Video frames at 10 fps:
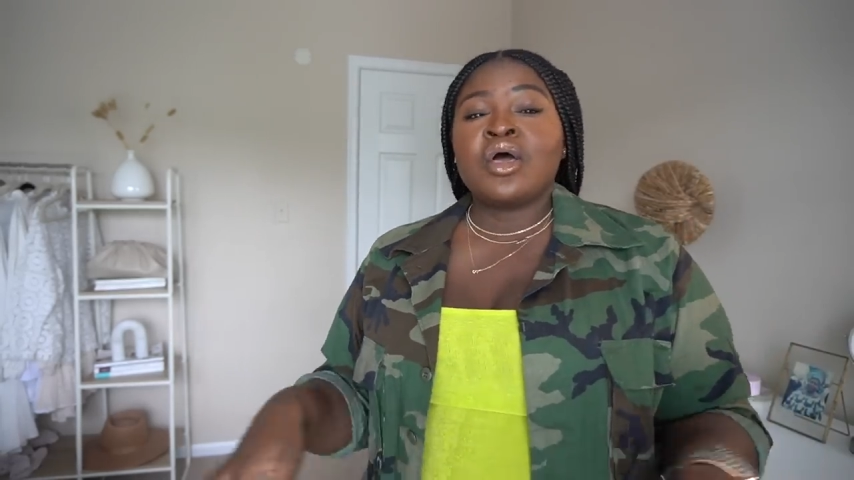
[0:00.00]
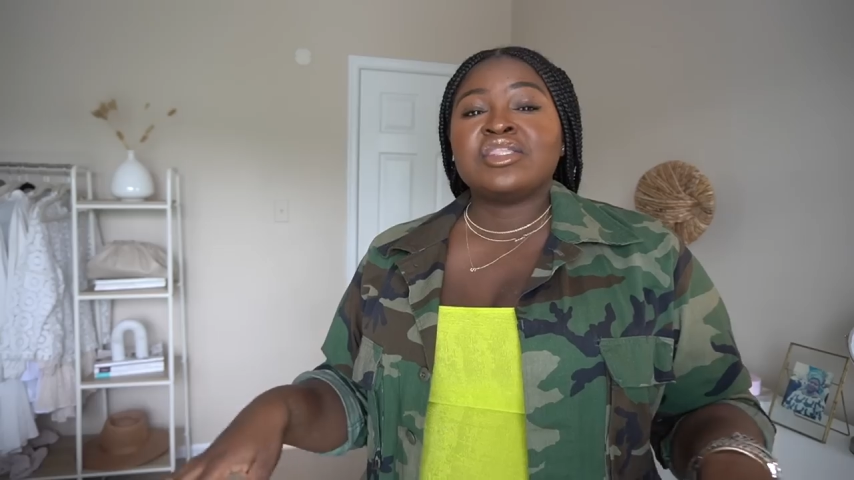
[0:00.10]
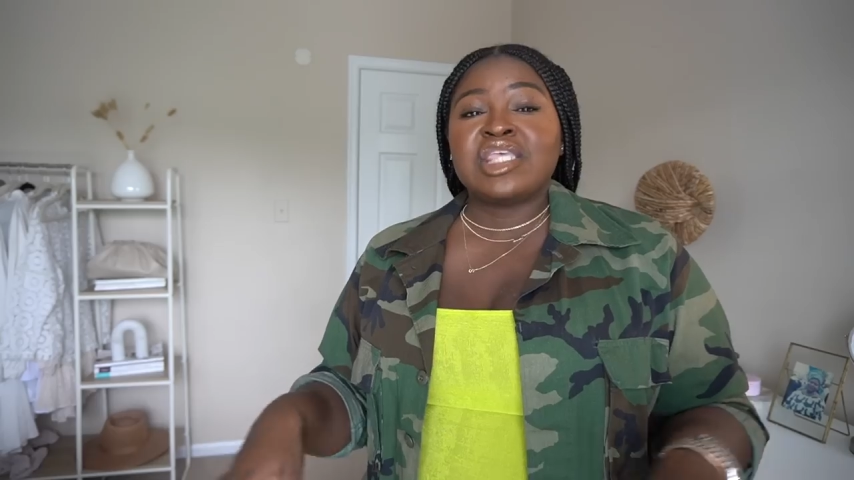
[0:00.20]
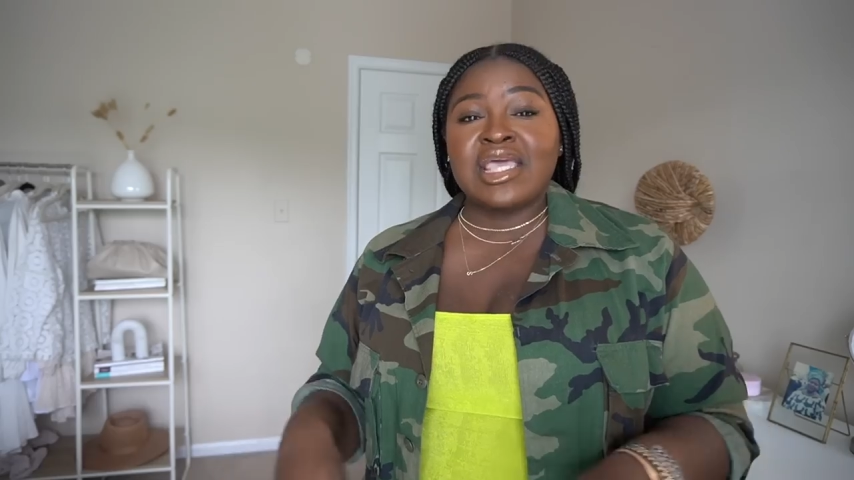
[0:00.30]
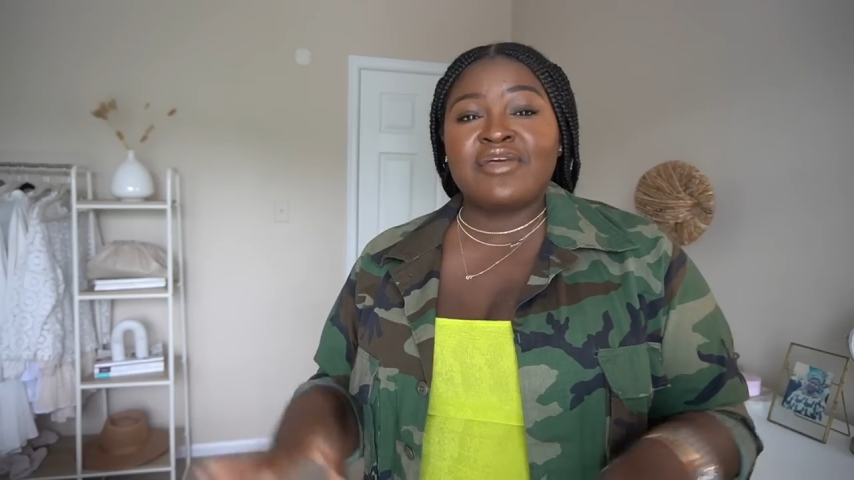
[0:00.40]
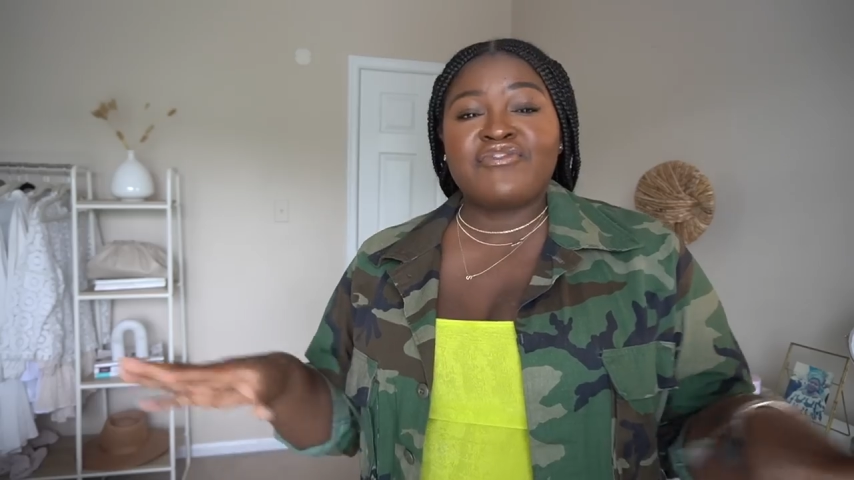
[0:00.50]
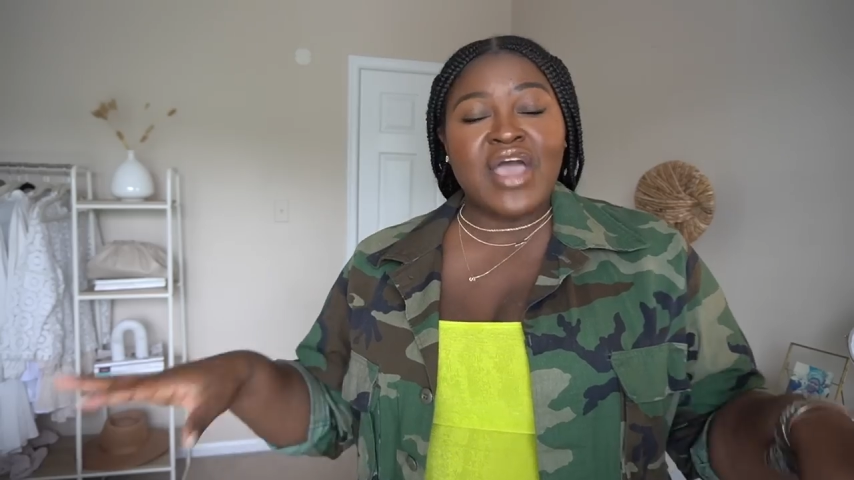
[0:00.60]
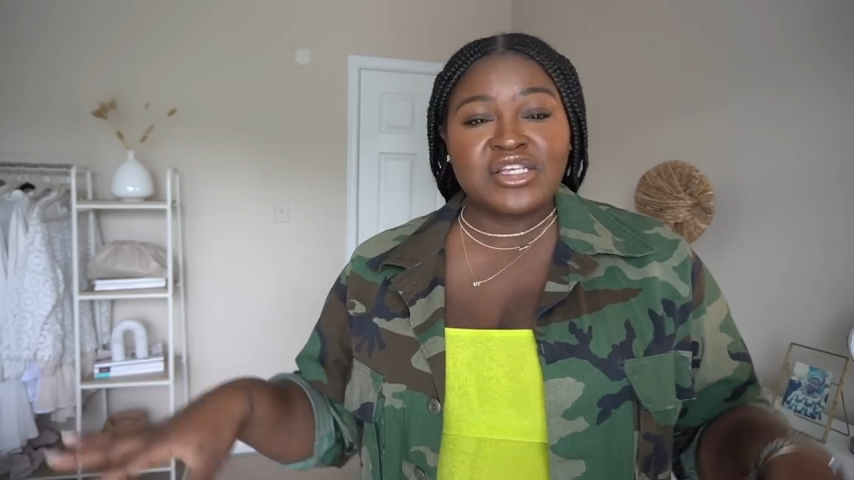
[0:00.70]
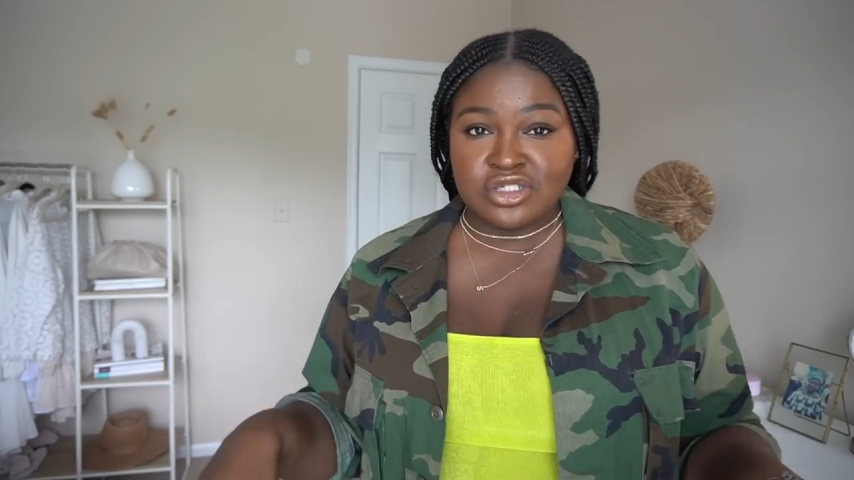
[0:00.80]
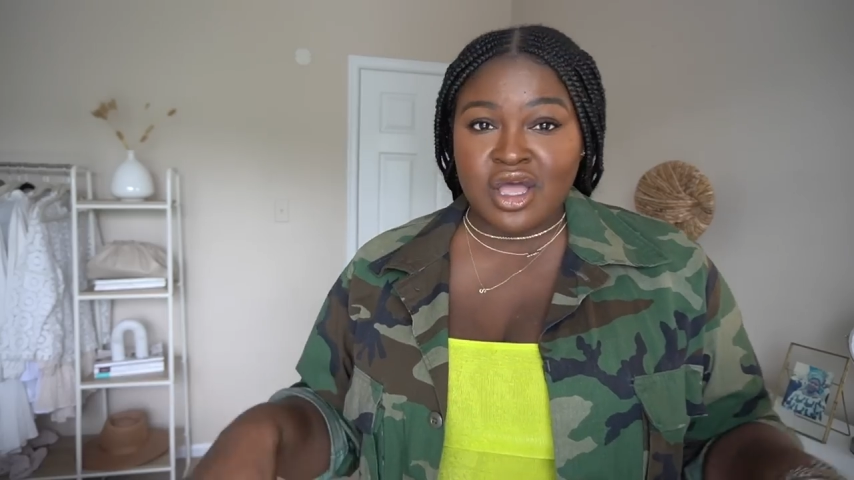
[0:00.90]
the
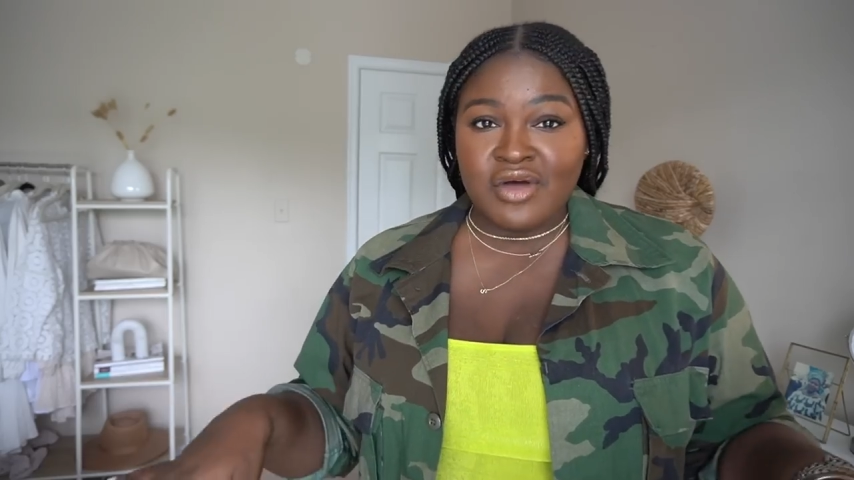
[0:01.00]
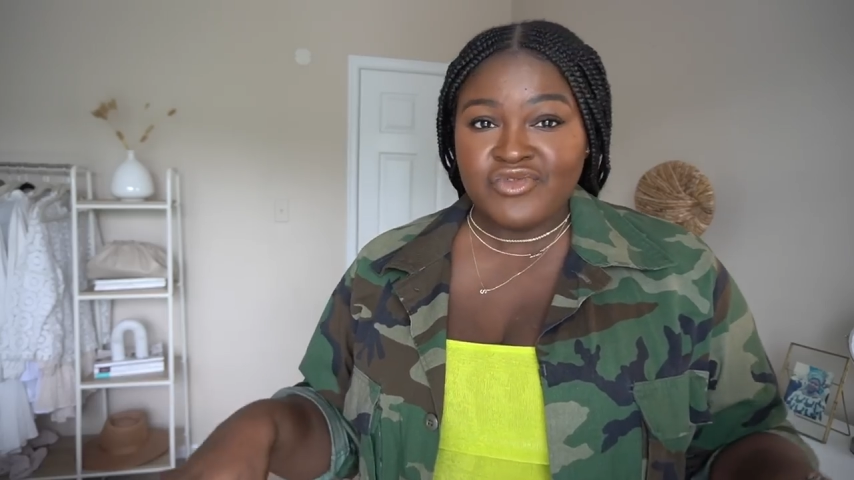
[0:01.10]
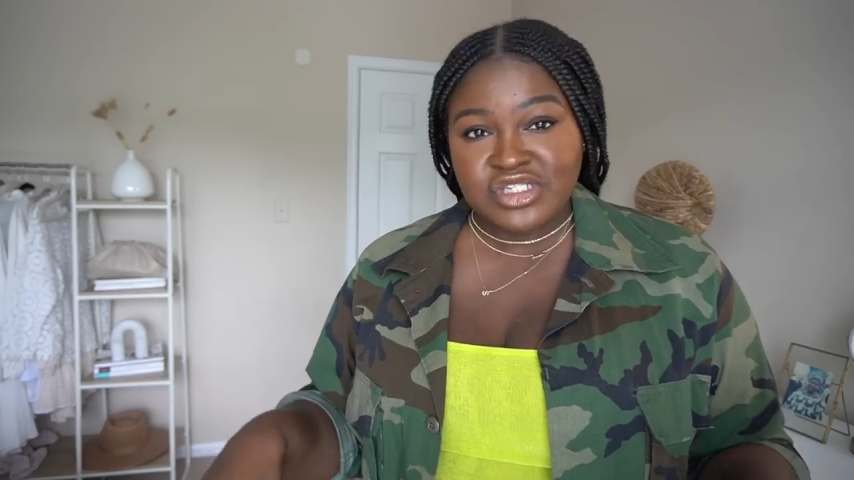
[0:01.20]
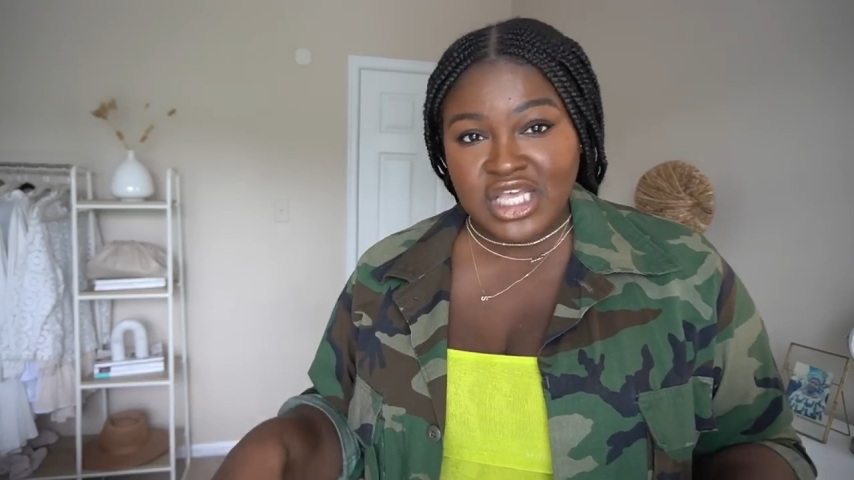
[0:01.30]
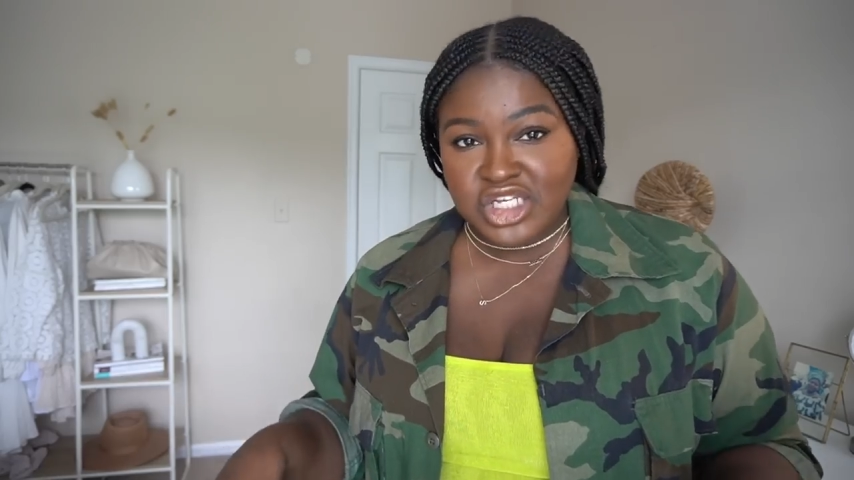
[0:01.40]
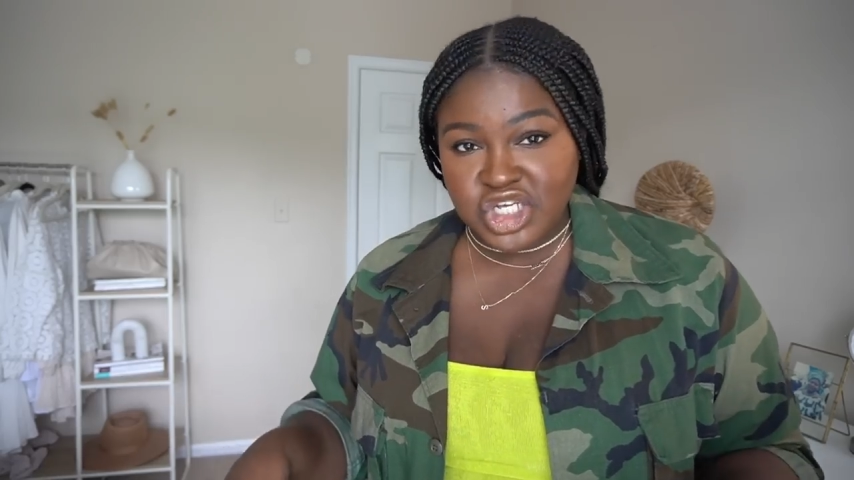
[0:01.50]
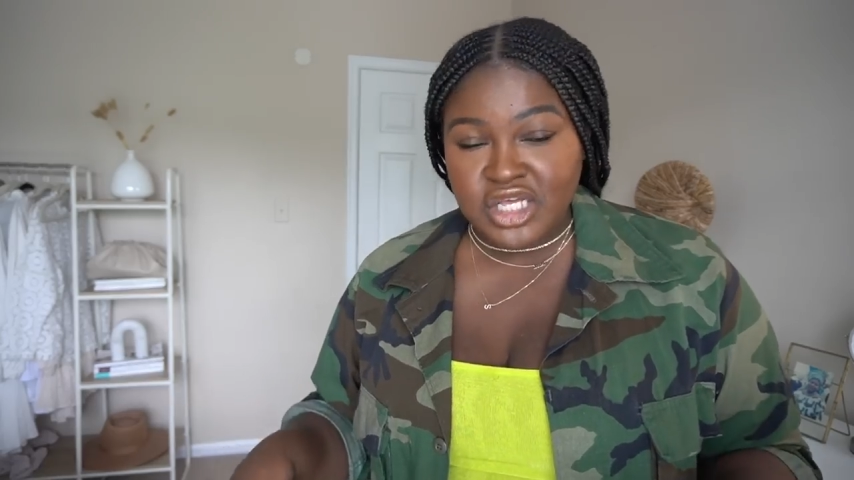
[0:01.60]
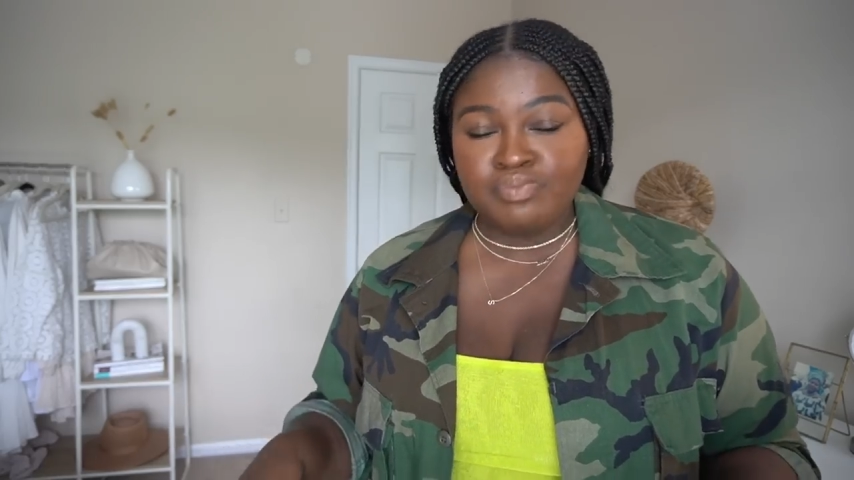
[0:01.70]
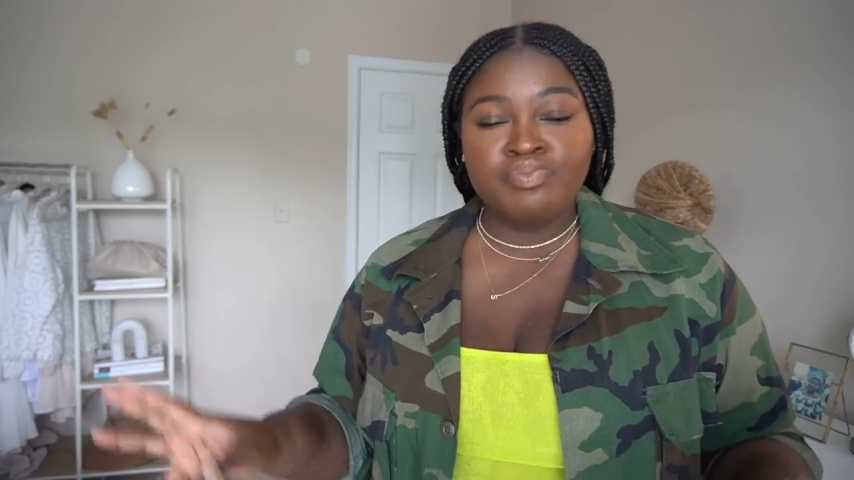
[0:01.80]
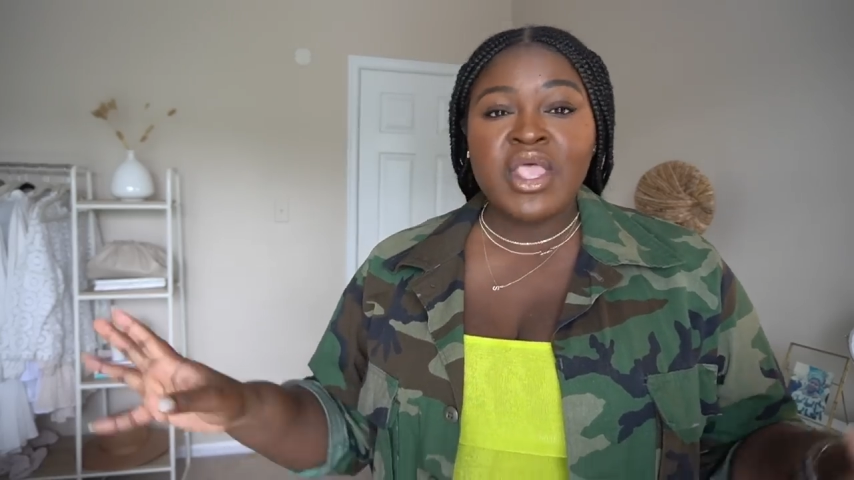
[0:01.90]
fashion
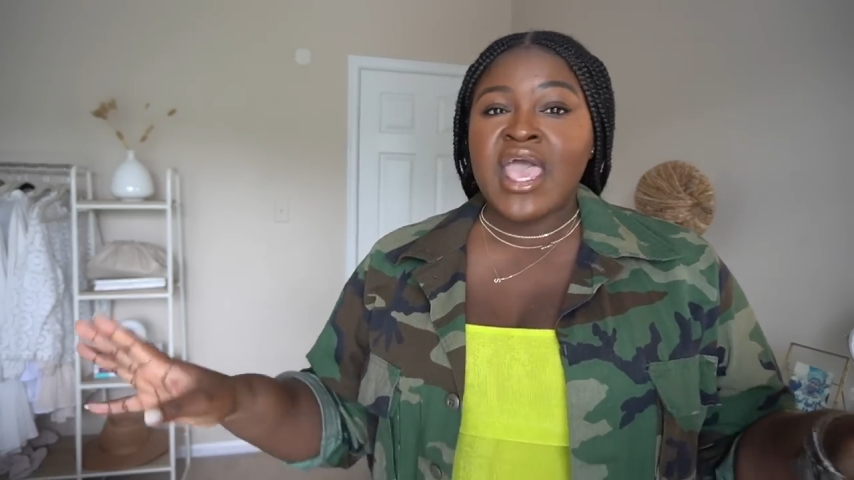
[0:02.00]
conversation